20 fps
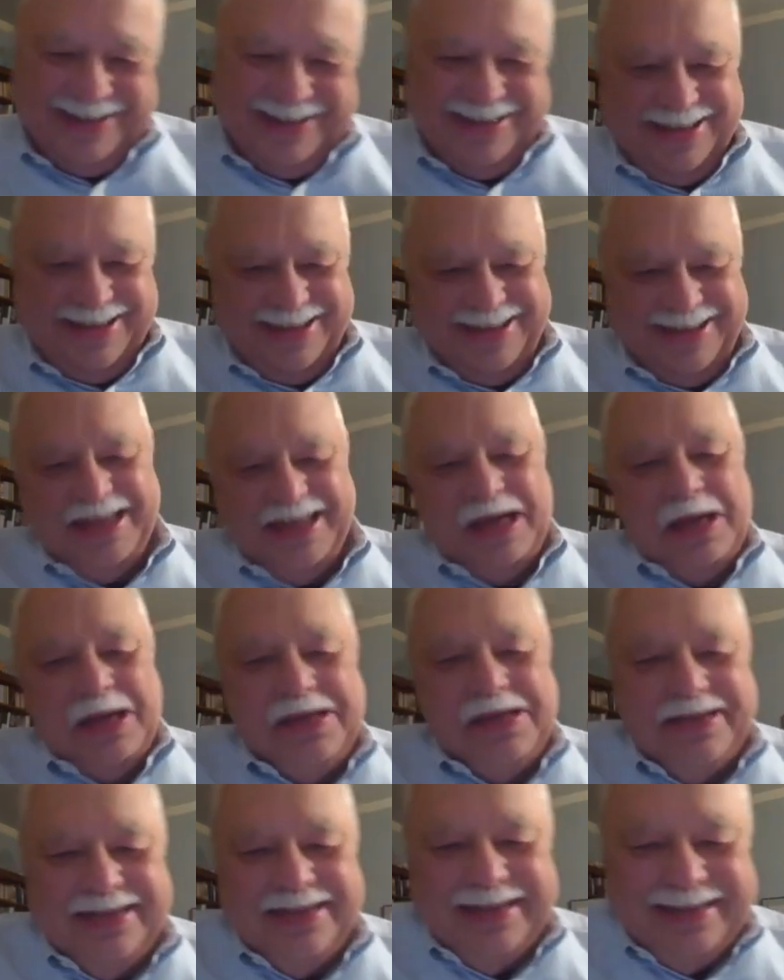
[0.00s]

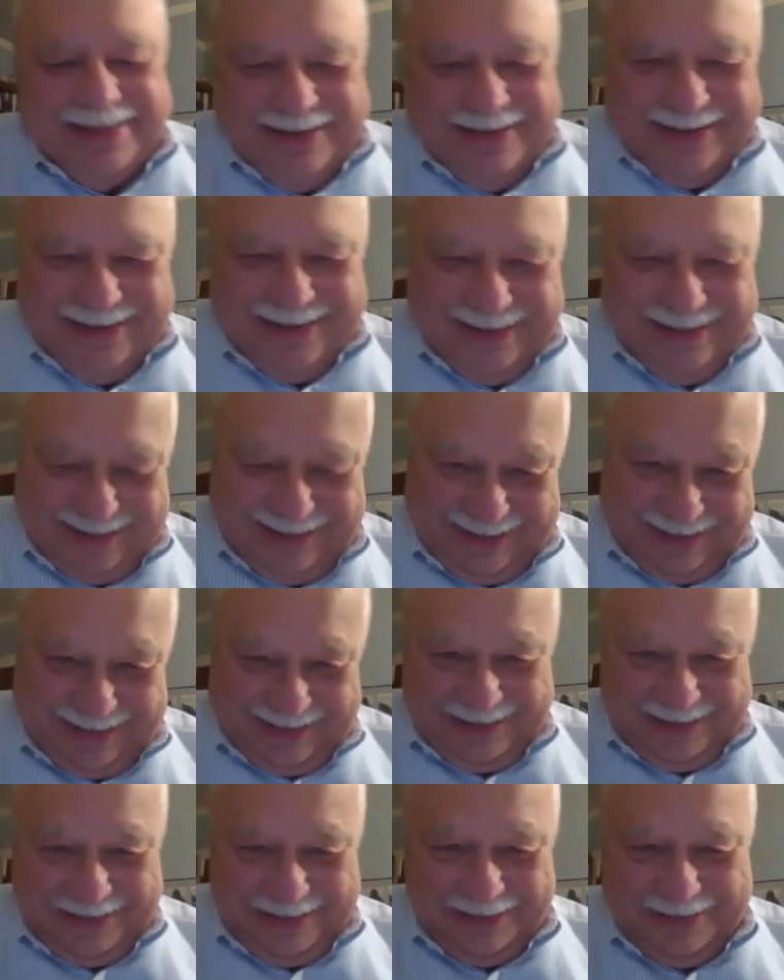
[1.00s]

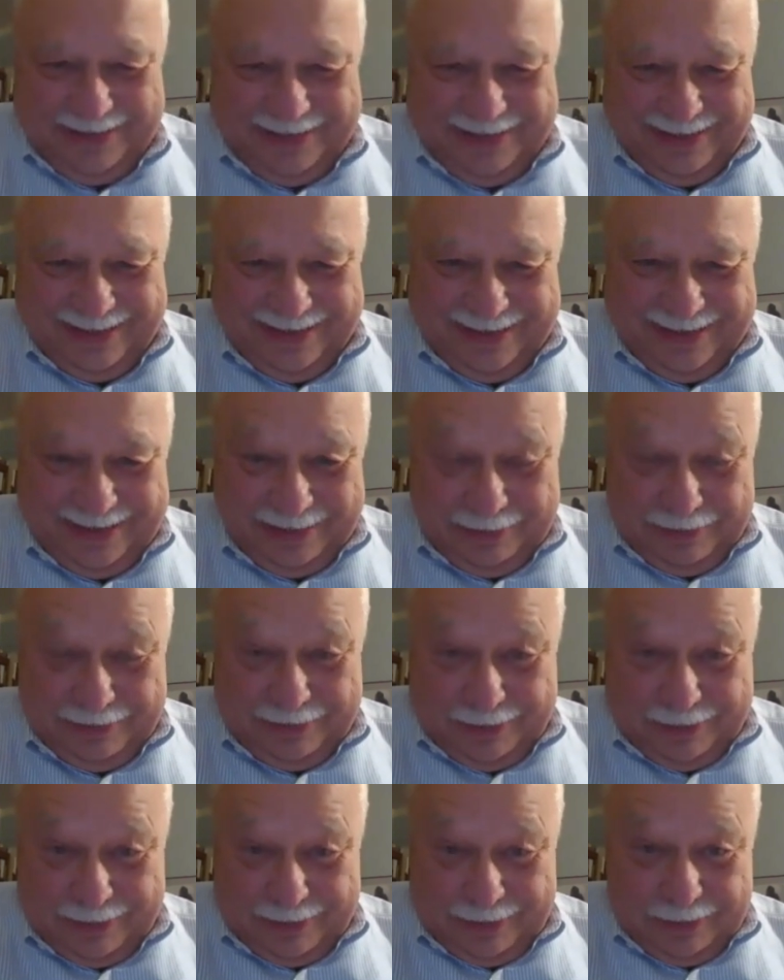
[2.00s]

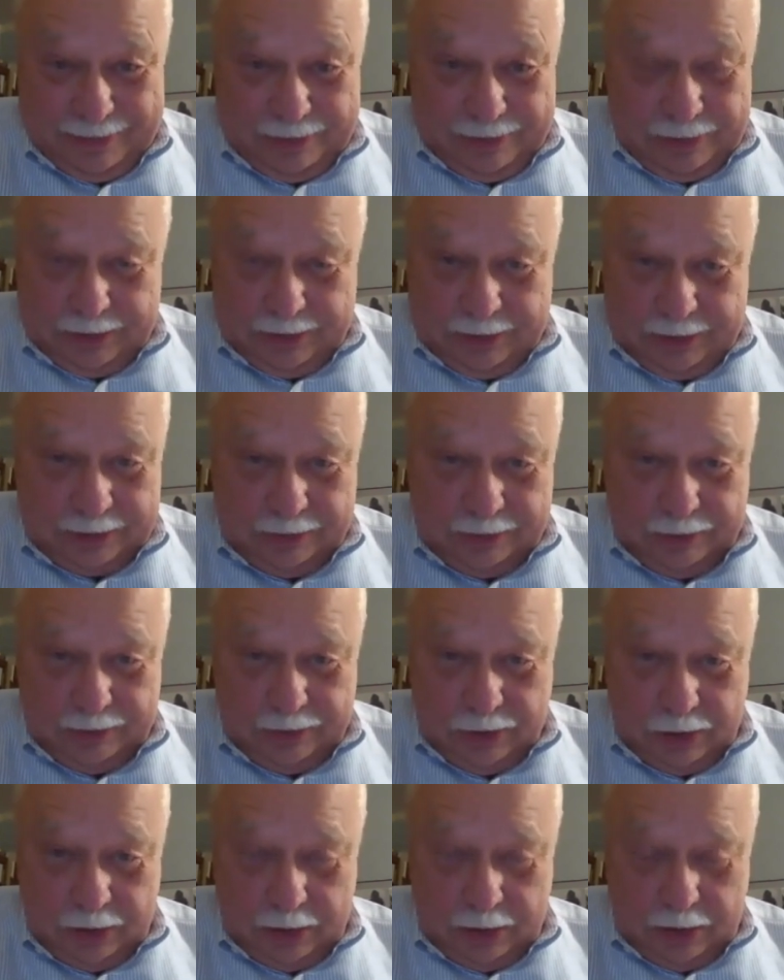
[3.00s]

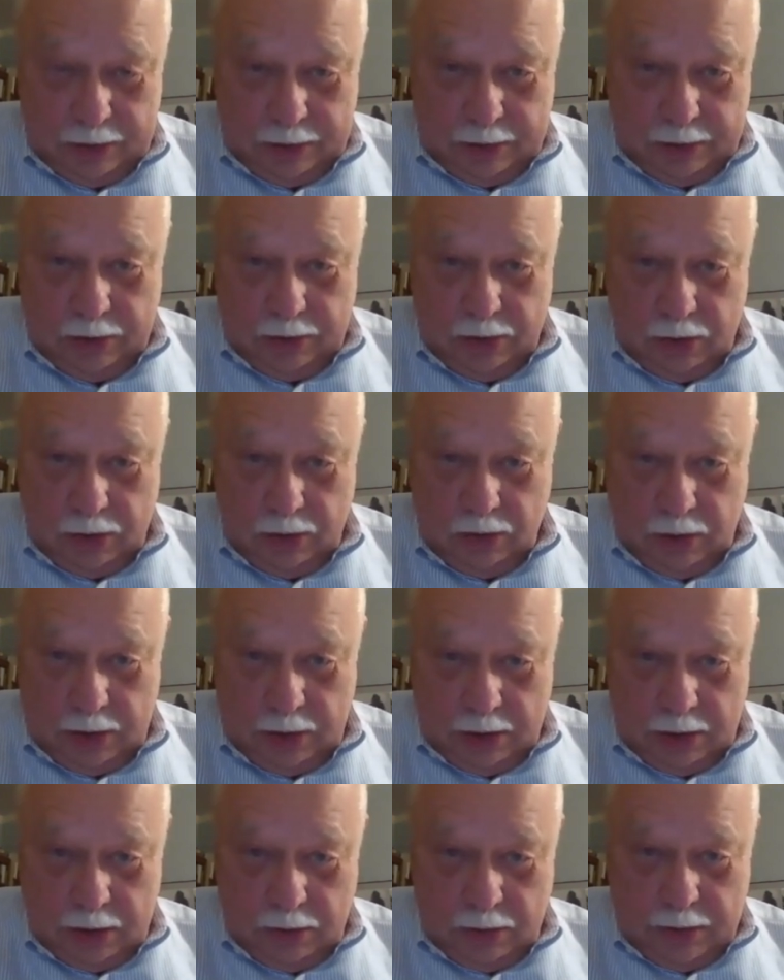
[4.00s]

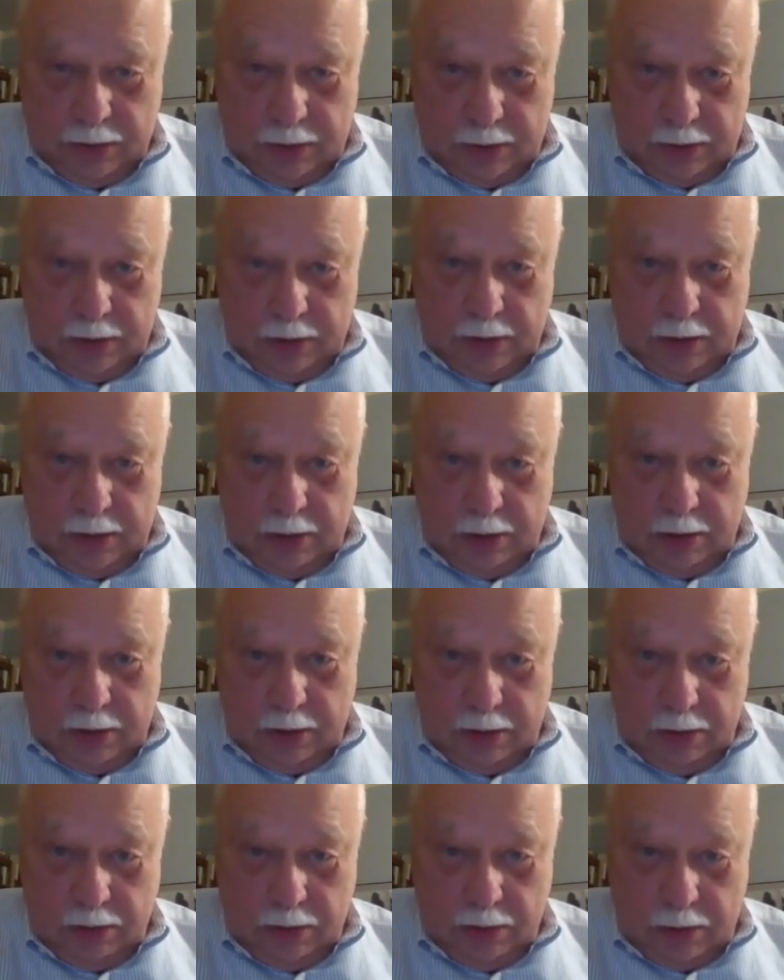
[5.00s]

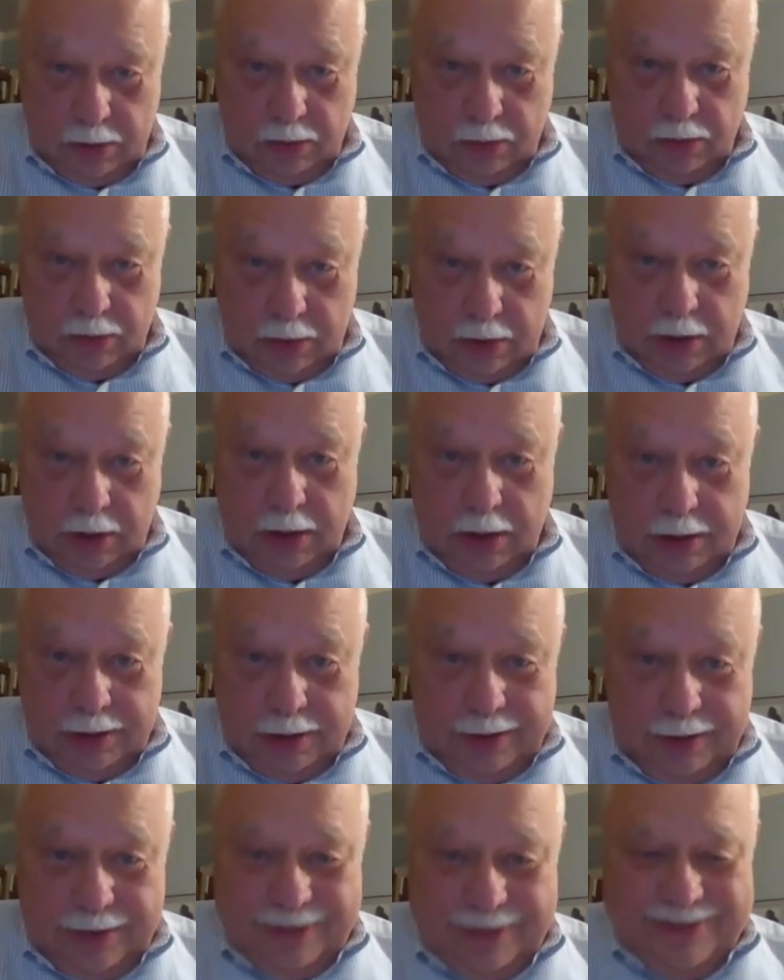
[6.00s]

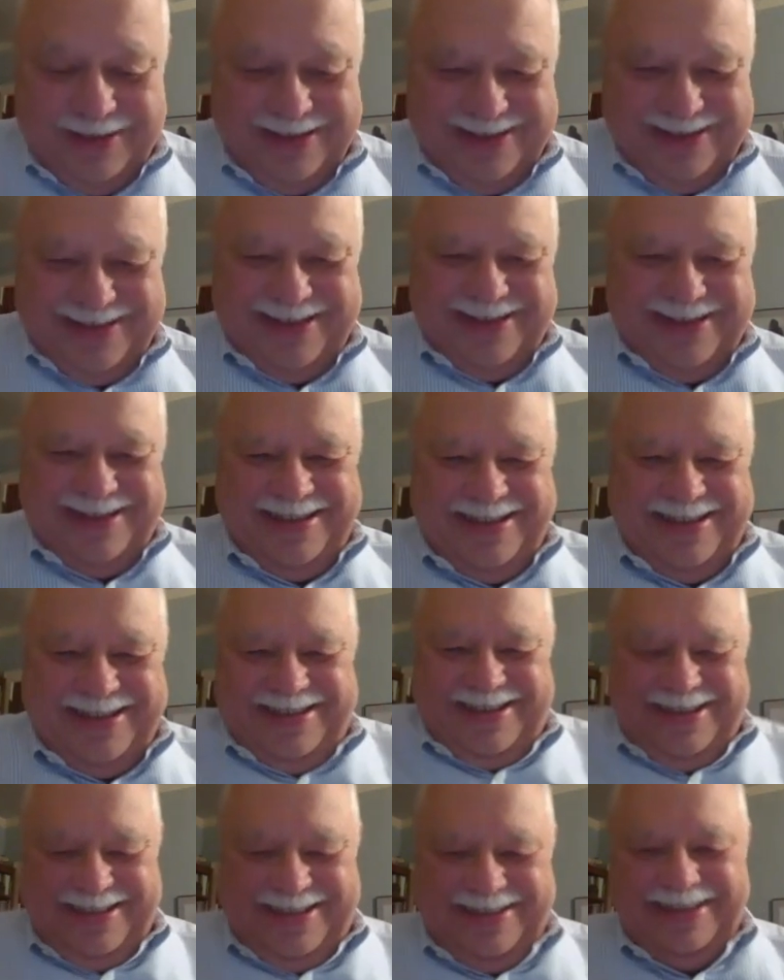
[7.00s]
(not speaking)